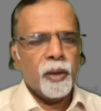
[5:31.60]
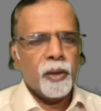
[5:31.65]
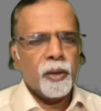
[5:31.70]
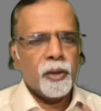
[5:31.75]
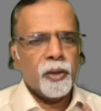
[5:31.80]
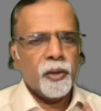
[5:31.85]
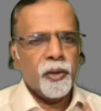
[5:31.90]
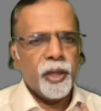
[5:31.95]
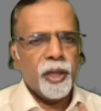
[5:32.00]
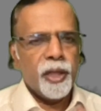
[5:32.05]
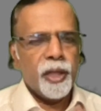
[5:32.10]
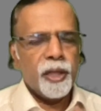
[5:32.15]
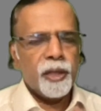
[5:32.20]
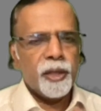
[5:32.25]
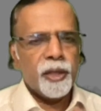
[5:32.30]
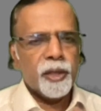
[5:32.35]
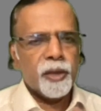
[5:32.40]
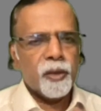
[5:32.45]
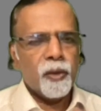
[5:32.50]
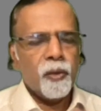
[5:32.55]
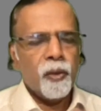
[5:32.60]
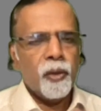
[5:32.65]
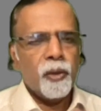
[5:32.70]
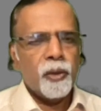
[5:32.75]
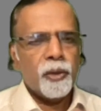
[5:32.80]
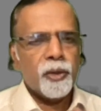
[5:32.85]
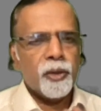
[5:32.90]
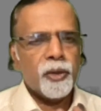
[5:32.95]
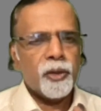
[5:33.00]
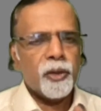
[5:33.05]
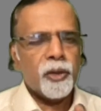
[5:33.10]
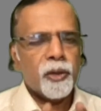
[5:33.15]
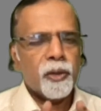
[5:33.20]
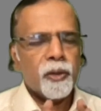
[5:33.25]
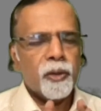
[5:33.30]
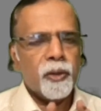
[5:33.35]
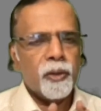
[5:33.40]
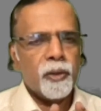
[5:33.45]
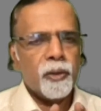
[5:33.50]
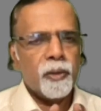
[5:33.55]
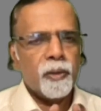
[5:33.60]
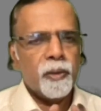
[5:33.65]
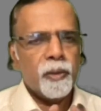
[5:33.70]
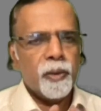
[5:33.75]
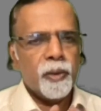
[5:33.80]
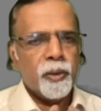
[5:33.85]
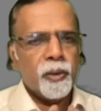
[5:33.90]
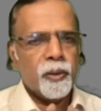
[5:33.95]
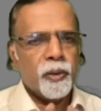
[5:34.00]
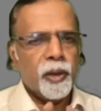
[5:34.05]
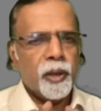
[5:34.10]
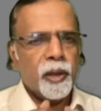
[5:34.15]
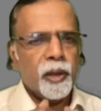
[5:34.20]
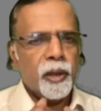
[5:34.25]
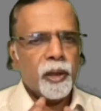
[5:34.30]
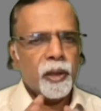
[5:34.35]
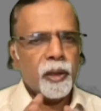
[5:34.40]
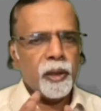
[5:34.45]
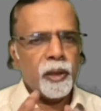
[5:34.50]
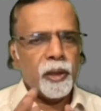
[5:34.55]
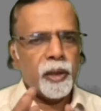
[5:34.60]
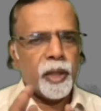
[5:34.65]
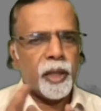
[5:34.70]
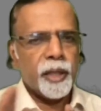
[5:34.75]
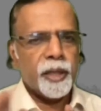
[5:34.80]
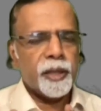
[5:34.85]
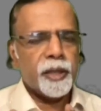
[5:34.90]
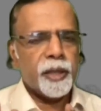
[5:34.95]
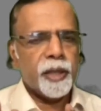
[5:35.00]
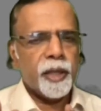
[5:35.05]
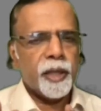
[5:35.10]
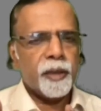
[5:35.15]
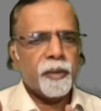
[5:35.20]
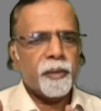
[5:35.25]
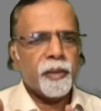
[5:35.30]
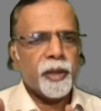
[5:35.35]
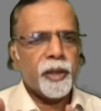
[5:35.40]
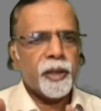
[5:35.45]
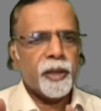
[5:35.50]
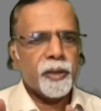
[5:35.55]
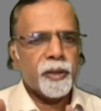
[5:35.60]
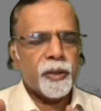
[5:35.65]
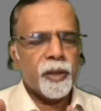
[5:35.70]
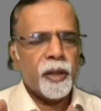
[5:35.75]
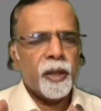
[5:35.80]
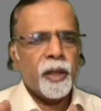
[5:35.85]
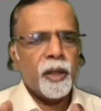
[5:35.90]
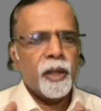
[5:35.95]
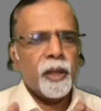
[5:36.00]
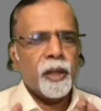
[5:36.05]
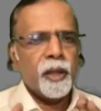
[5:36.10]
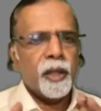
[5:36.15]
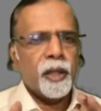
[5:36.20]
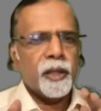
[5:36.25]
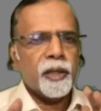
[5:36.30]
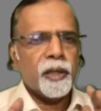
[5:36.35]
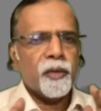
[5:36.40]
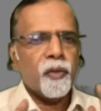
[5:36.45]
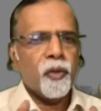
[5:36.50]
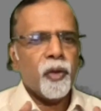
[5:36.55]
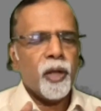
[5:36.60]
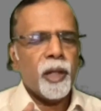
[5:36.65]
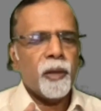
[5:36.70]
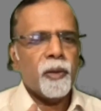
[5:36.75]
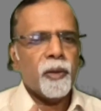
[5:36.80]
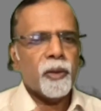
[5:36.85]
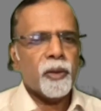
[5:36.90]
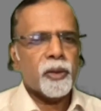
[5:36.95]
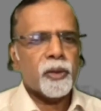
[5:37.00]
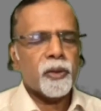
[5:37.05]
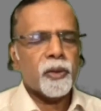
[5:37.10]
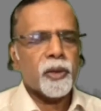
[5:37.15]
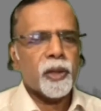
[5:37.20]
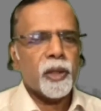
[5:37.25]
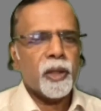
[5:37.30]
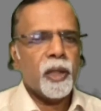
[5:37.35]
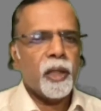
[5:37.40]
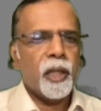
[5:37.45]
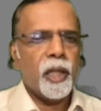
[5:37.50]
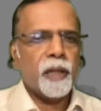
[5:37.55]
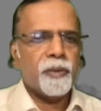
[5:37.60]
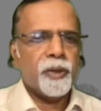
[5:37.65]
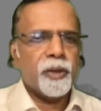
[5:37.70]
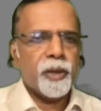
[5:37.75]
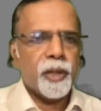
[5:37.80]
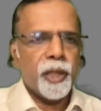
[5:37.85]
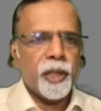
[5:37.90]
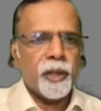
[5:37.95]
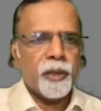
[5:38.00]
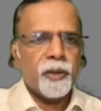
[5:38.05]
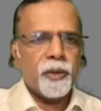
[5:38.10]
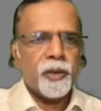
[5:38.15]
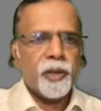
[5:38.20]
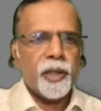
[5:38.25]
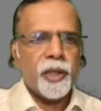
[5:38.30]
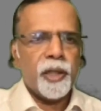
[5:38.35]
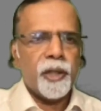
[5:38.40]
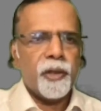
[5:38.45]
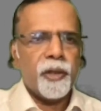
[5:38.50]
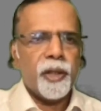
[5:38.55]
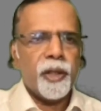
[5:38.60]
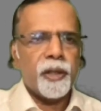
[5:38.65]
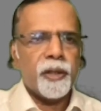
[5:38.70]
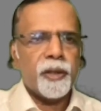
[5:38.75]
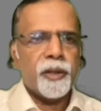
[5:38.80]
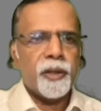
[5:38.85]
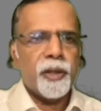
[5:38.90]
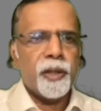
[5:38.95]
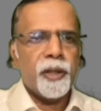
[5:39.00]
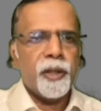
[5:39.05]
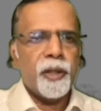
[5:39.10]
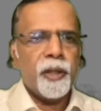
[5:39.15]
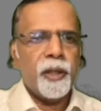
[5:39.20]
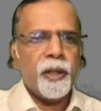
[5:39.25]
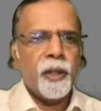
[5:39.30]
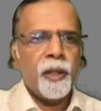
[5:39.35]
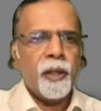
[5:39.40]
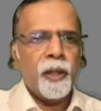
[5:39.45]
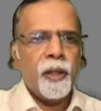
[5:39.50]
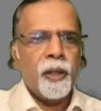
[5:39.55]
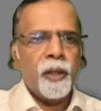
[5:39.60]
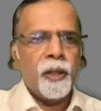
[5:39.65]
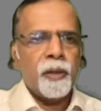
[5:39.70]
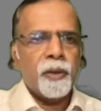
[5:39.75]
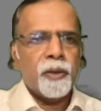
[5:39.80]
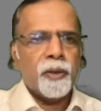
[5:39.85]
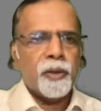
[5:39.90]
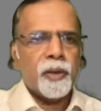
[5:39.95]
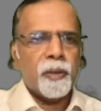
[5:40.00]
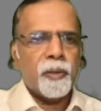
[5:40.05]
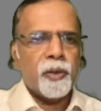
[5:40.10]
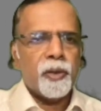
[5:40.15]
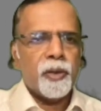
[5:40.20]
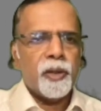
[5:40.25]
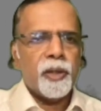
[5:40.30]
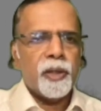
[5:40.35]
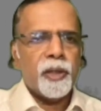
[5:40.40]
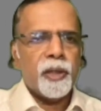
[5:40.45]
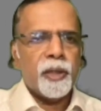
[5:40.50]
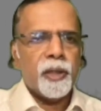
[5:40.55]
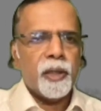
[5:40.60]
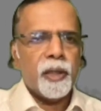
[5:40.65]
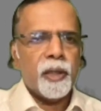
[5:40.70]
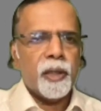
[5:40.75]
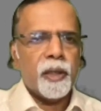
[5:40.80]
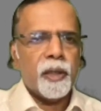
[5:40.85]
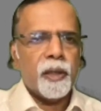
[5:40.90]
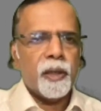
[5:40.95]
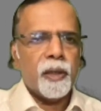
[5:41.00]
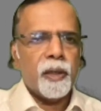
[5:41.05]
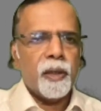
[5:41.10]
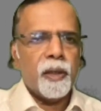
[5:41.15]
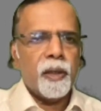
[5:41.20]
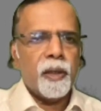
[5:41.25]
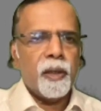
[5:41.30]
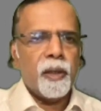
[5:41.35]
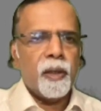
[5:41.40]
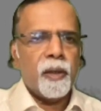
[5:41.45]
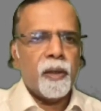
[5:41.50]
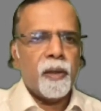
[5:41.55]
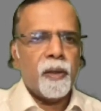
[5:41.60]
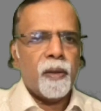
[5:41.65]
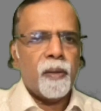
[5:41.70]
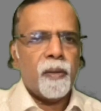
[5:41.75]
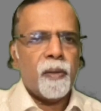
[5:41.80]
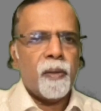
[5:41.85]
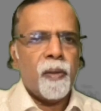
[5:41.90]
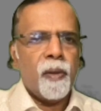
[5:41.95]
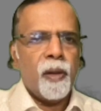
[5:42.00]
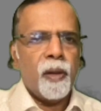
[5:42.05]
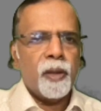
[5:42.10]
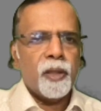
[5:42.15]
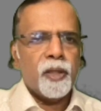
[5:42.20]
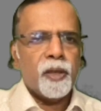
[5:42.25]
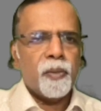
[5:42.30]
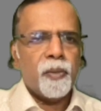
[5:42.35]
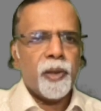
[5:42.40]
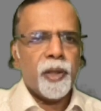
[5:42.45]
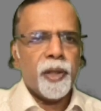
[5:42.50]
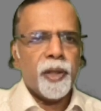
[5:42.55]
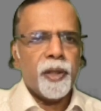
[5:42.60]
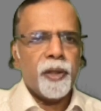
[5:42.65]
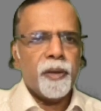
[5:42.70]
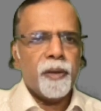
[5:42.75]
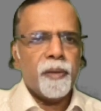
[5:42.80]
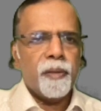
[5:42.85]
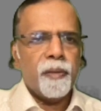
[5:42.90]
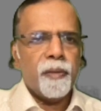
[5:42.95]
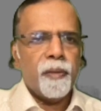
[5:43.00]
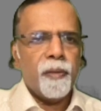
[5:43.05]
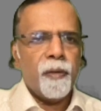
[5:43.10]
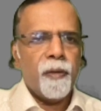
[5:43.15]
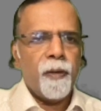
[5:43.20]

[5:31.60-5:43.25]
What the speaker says: So when there is a scoliosis to the right side, means there is a volume loss on the left side. So here you can see, so suppose this is the spine.